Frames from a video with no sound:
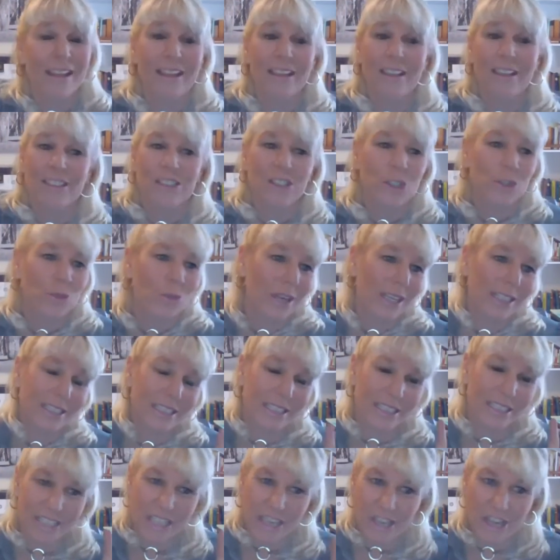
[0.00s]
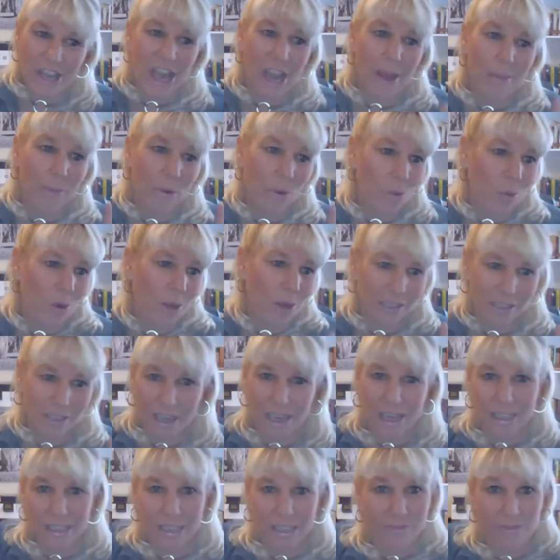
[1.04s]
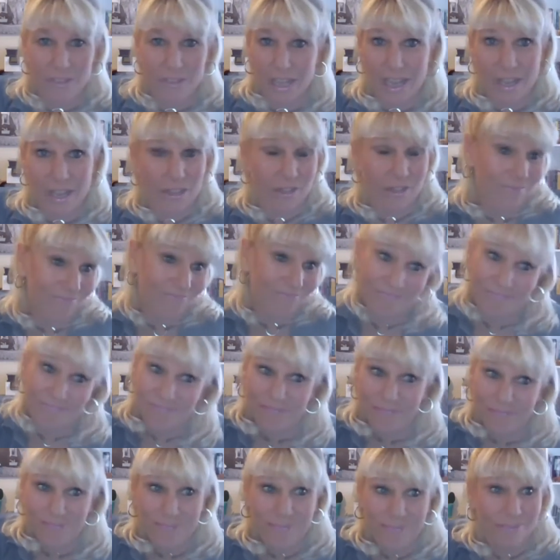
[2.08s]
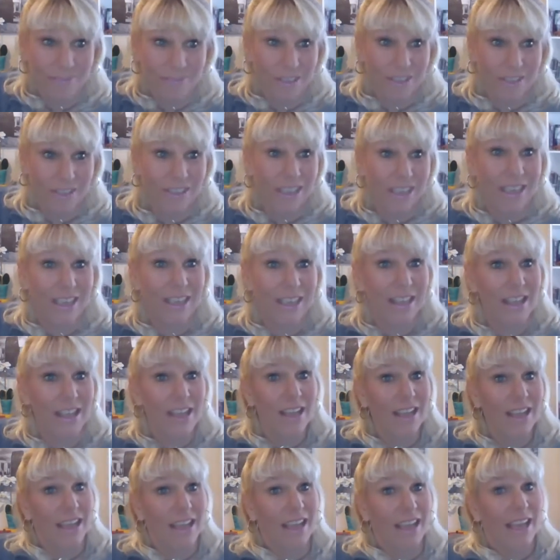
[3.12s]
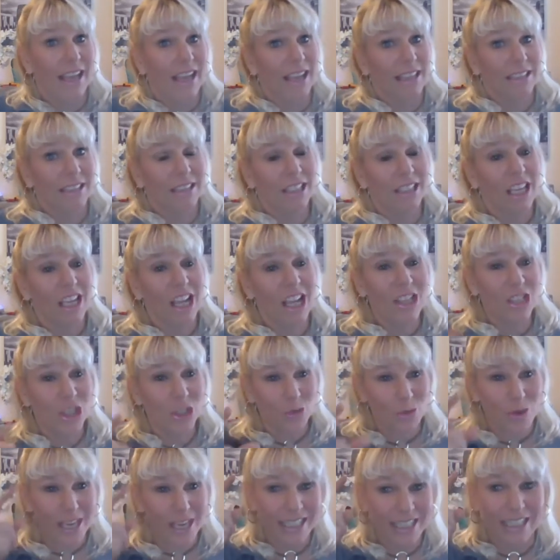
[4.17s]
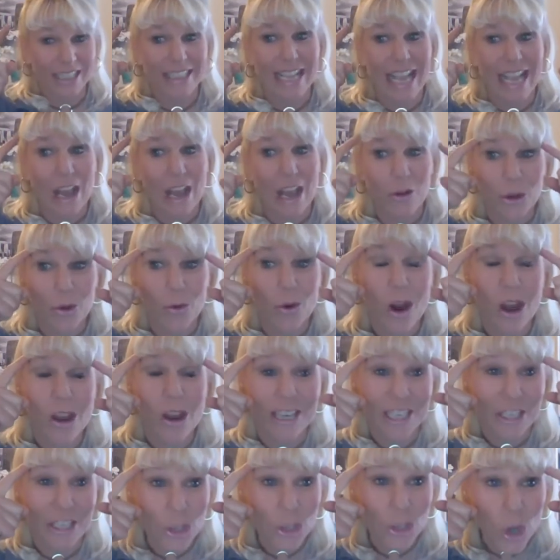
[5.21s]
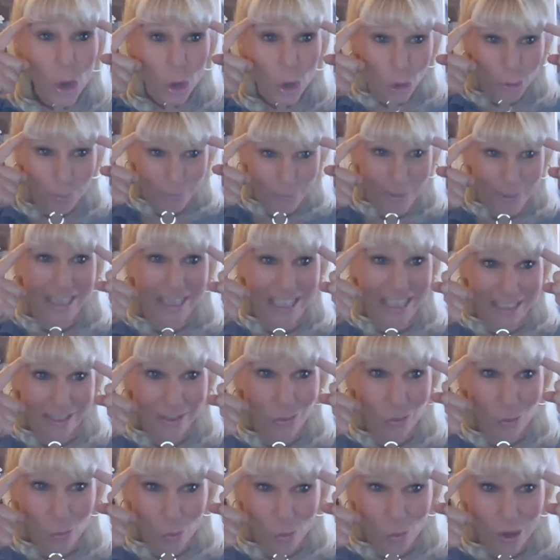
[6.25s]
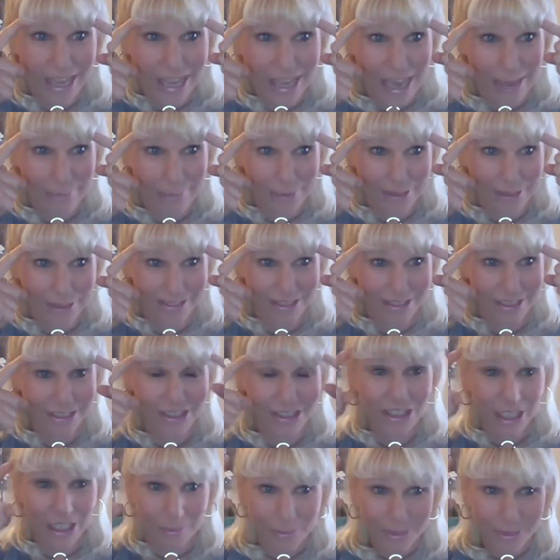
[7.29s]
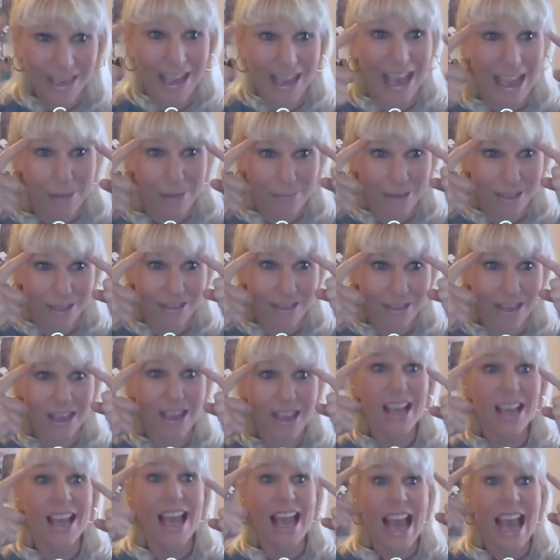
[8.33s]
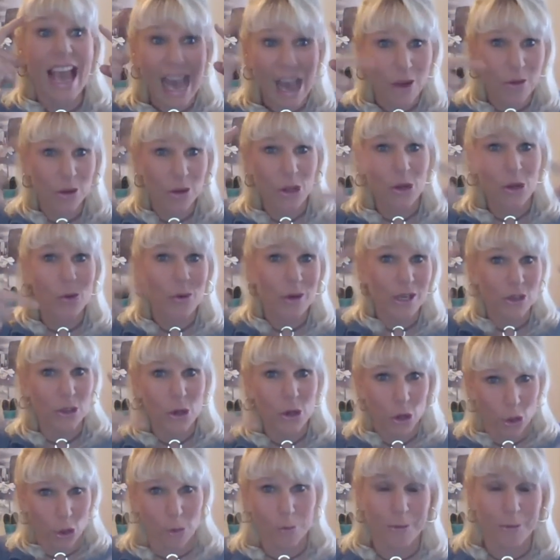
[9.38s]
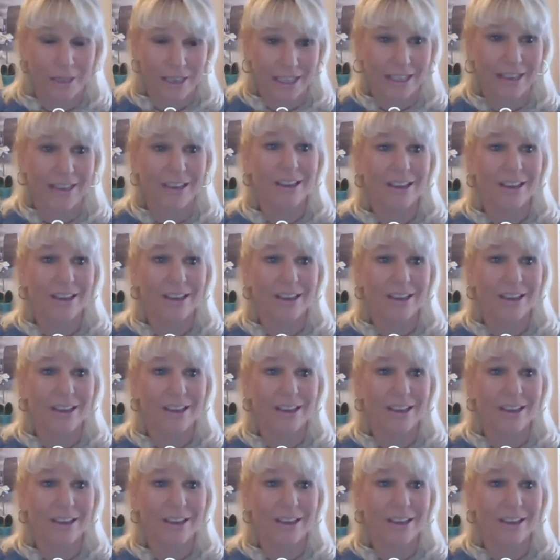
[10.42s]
Stress is the number one cause of death. Okay. And stress is how you are interpreting what happened. Something happened, how you interpret it.